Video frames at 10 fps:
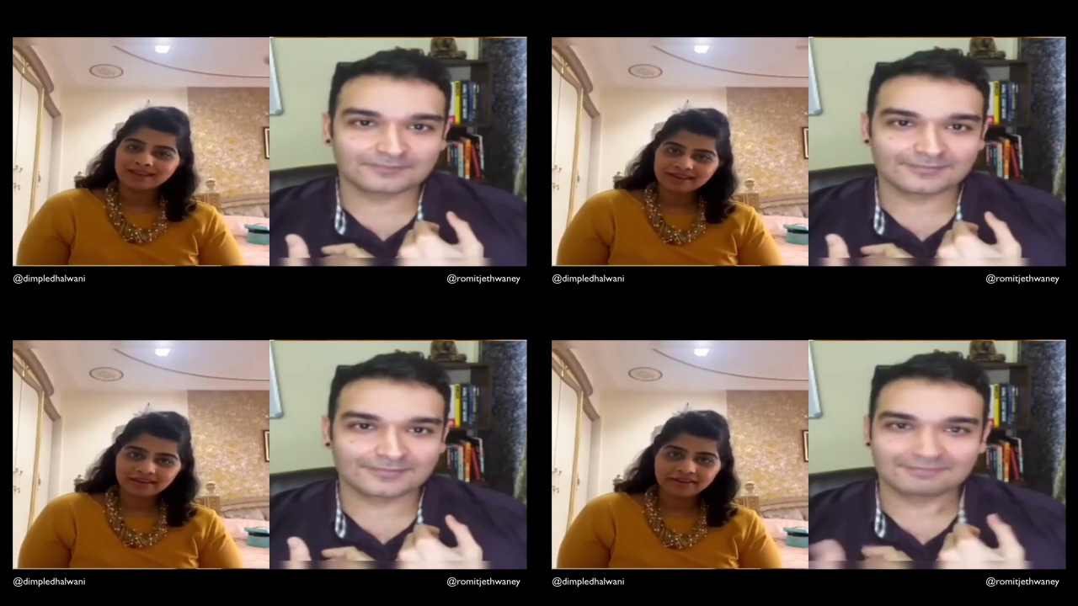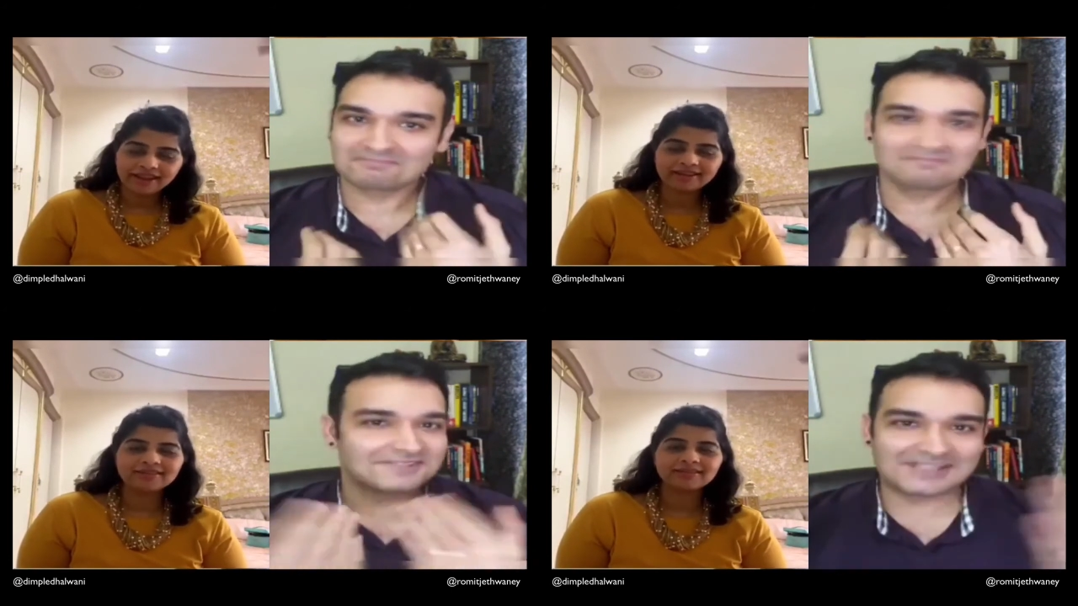
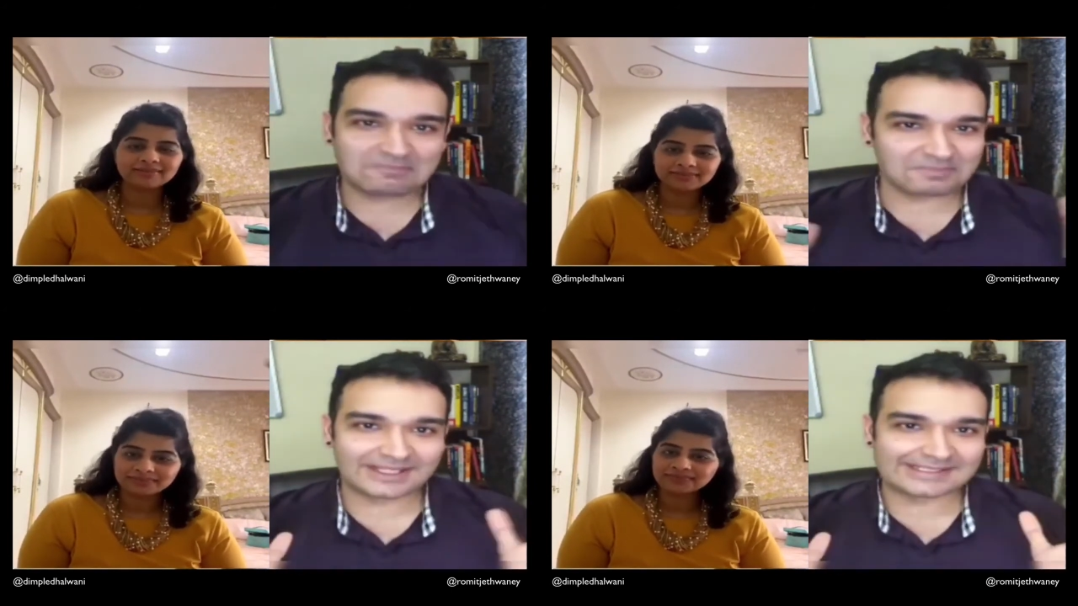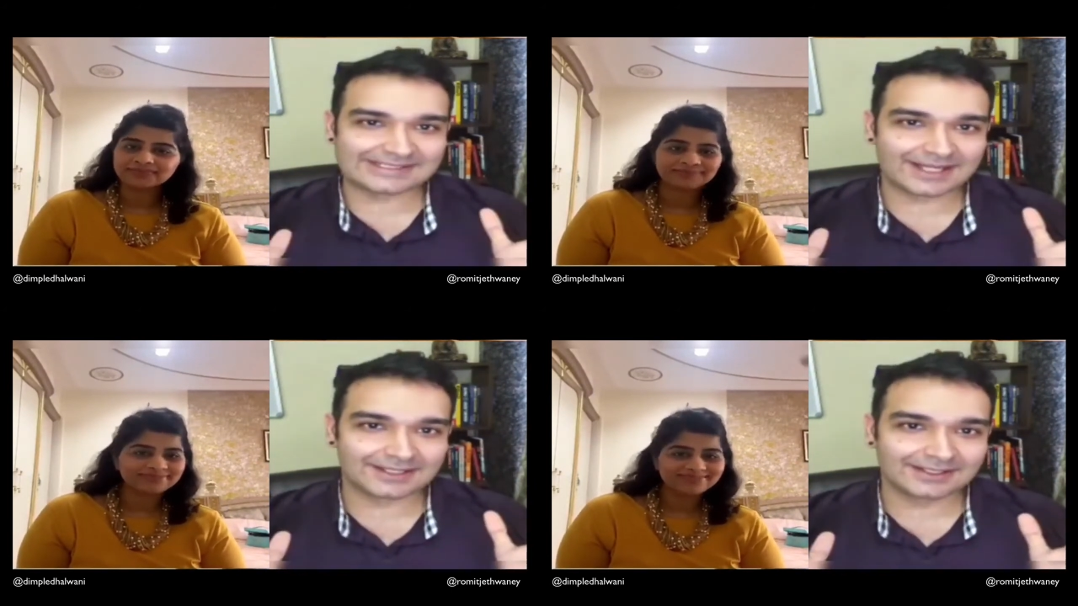Speaker 1: Correct. Simple as
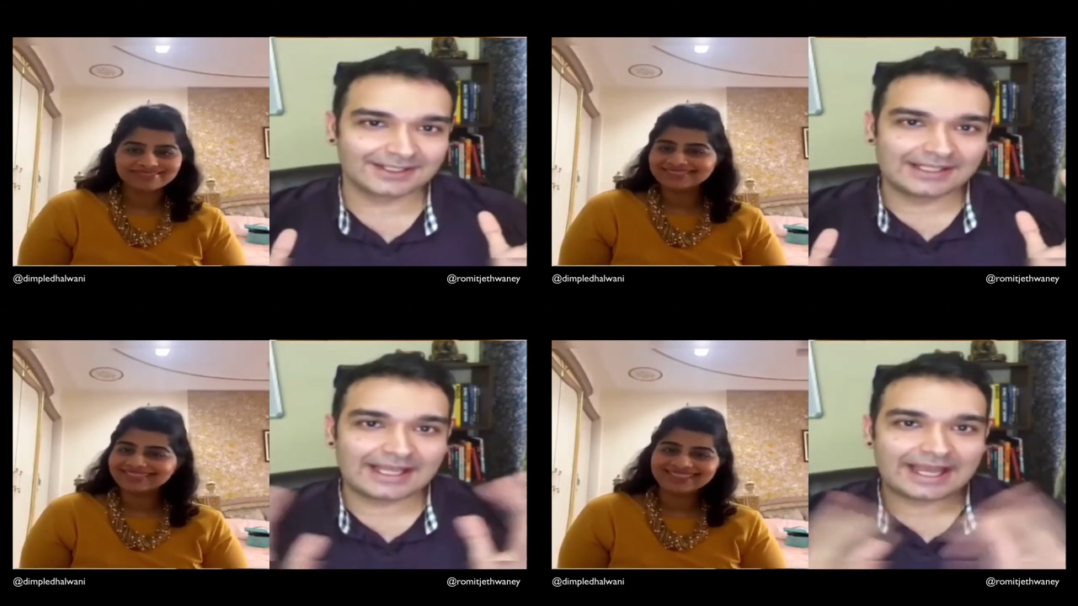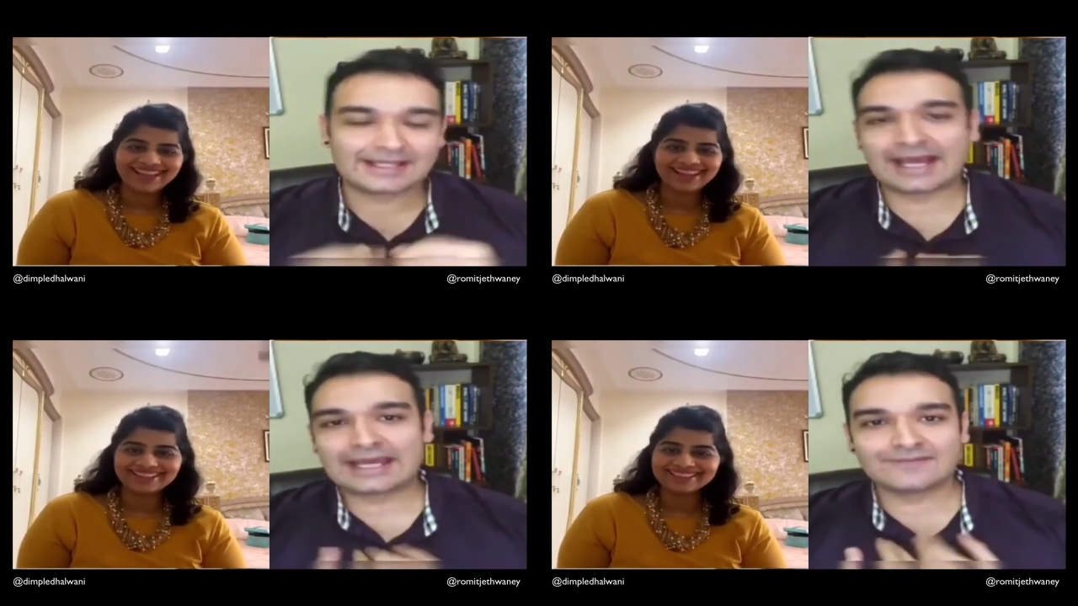that. And
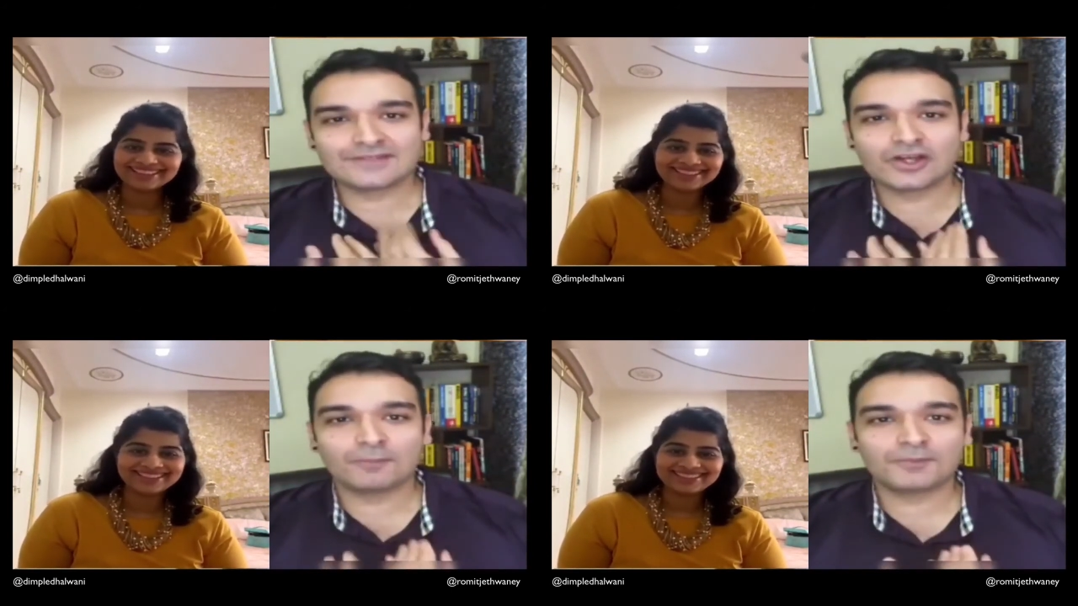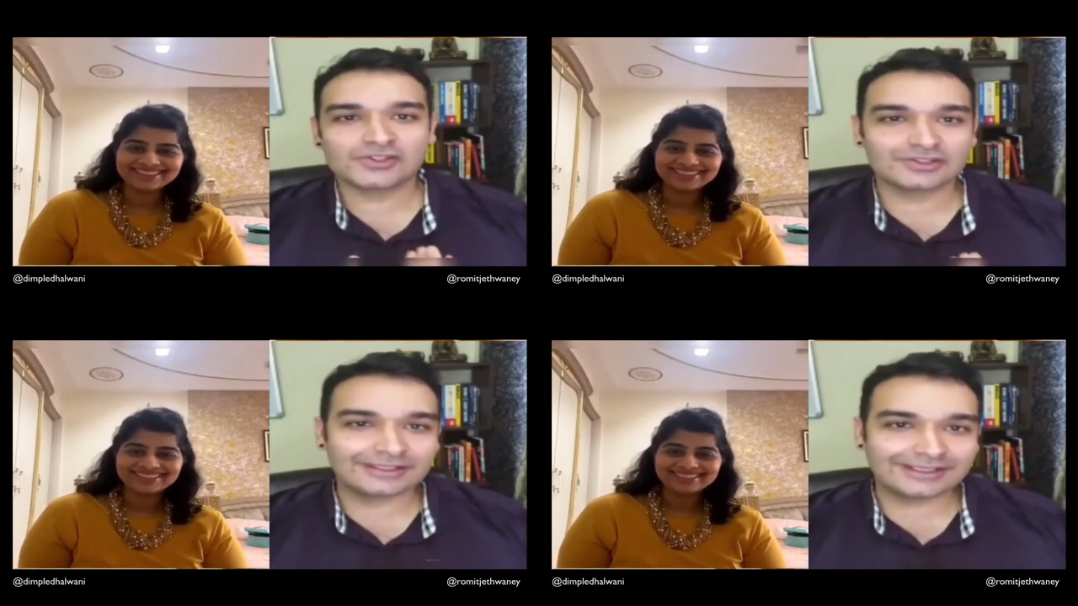I have the
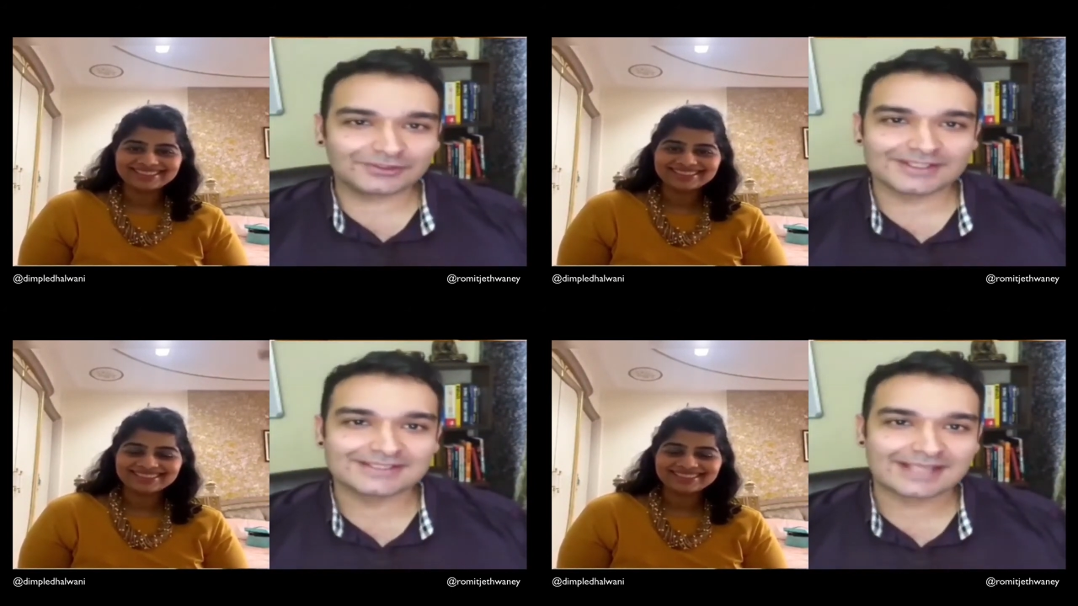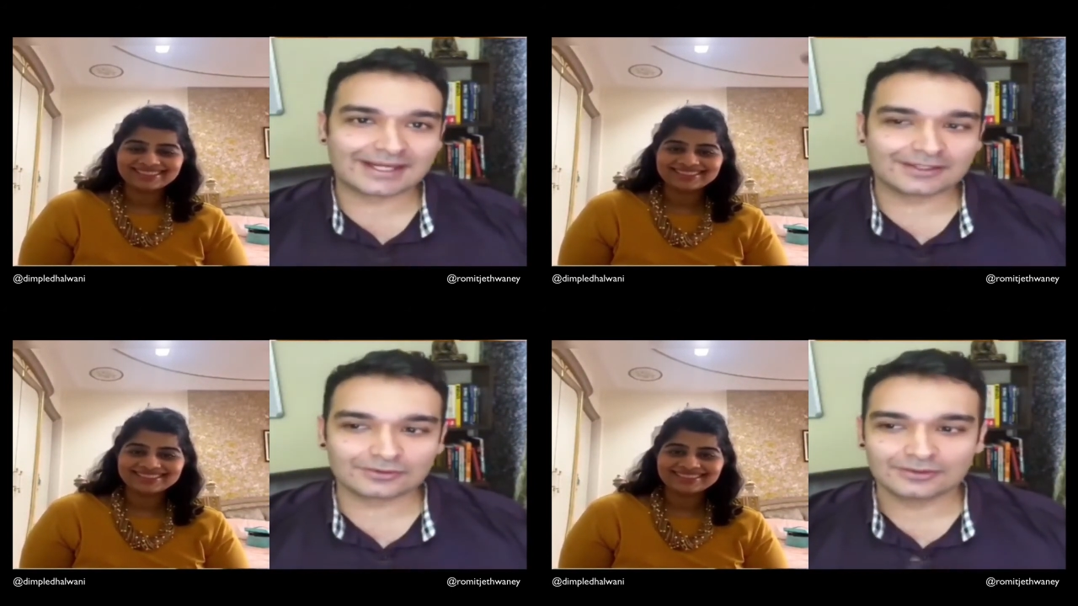opportunity to
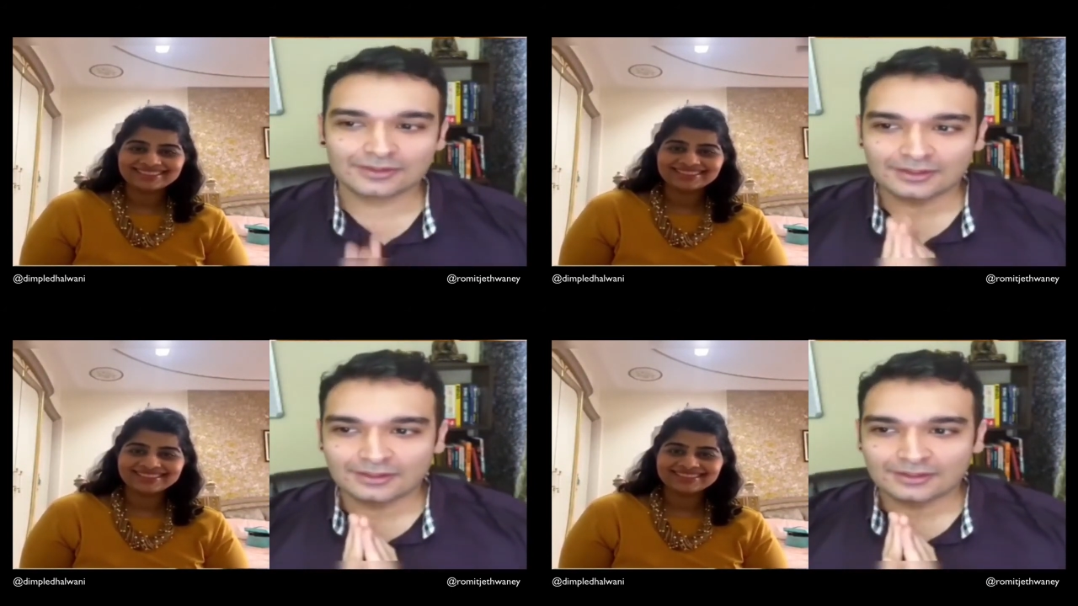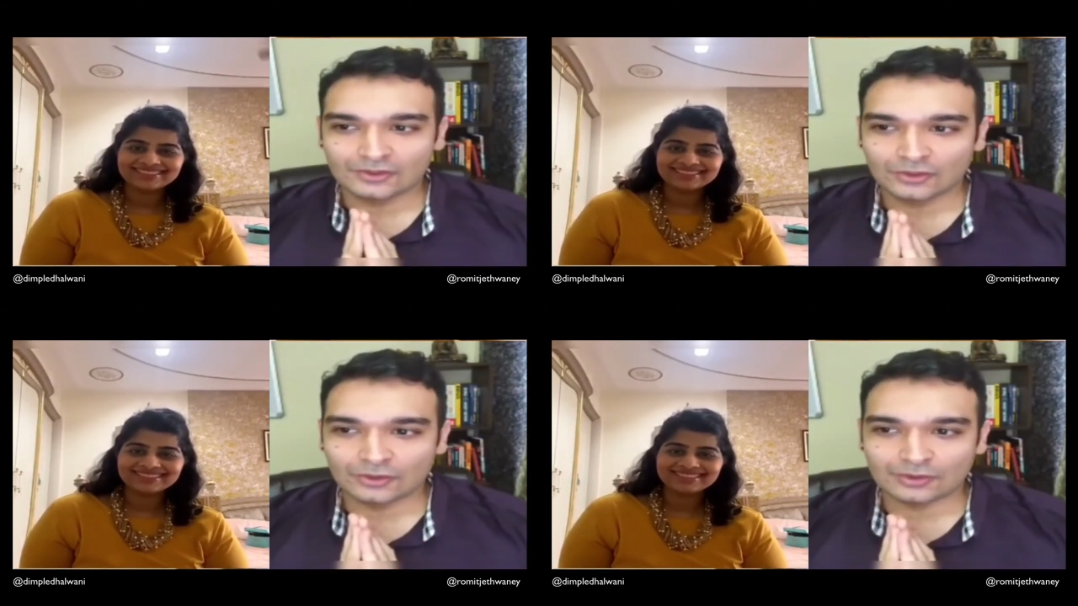decide, you
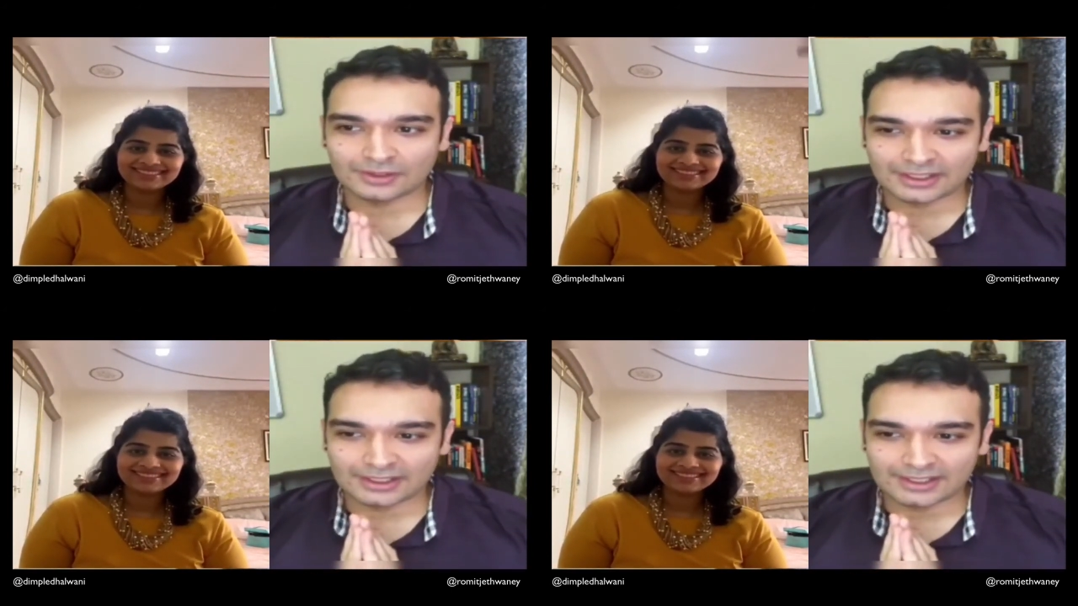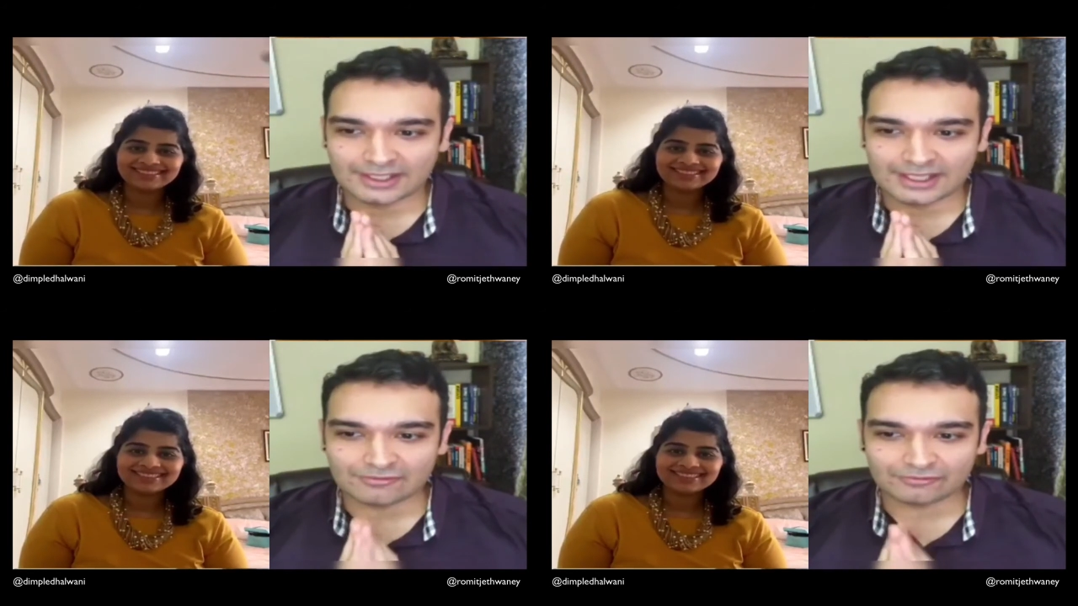know, if